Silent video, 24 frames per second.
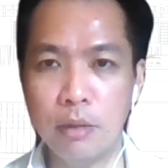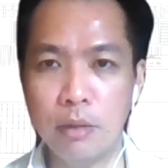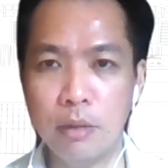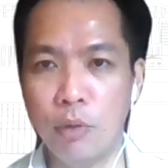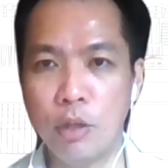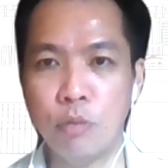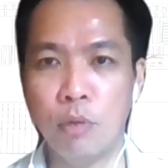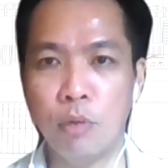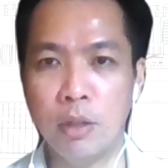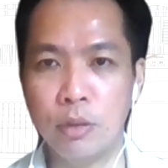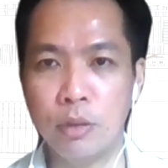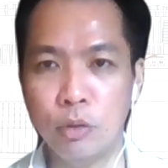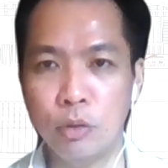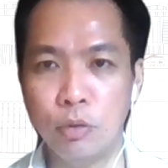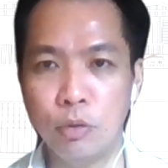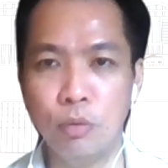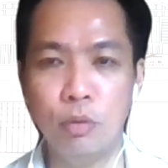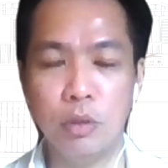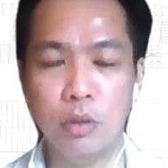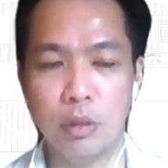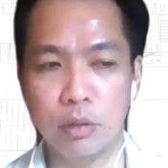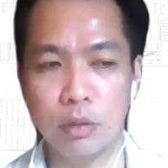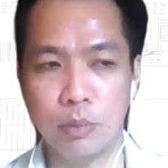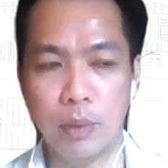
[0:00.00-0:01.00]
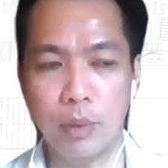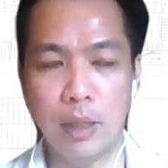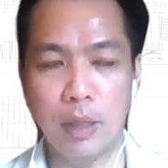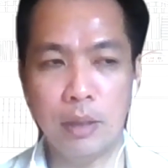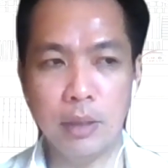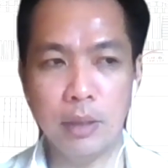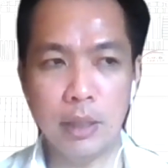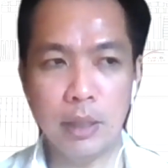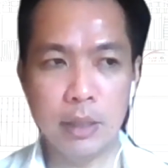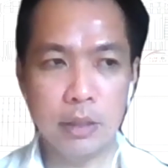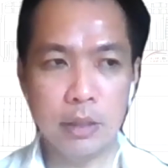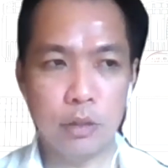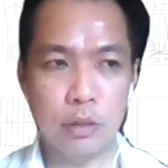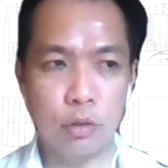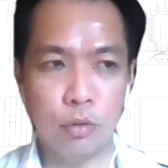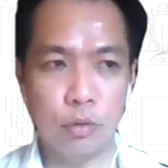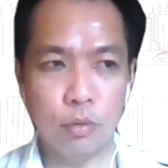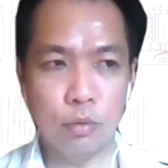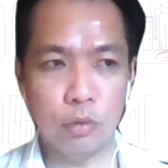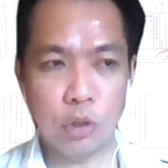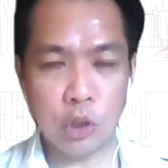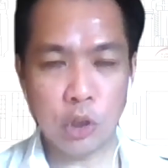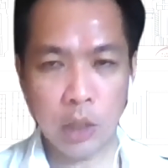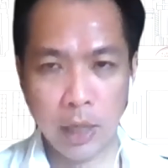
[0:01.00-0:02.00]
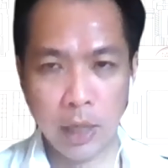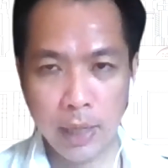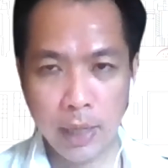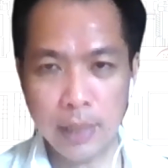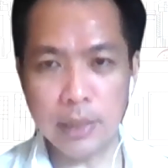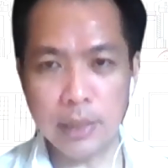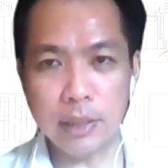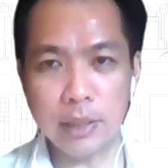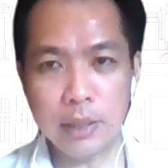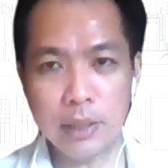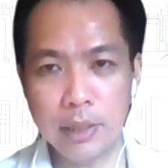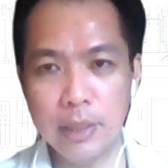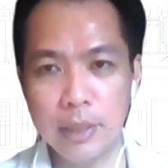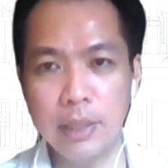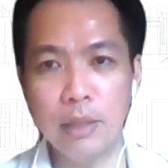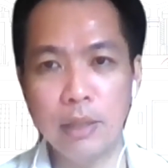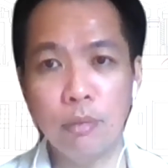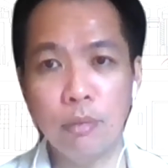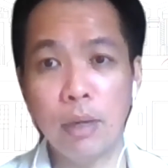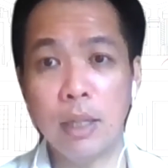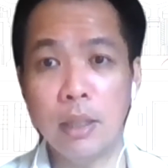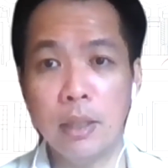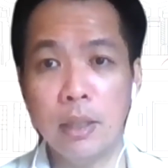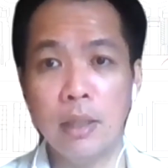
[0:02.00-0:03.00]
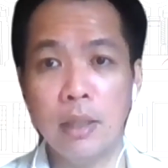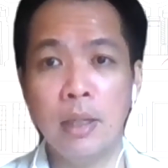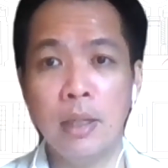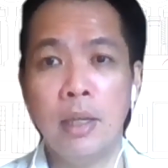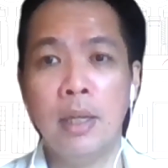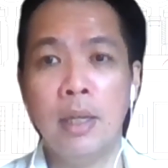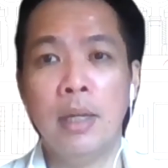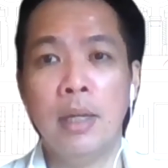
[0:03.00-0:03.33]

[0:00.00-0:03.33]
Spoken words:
what you want to do as well is to try and see whether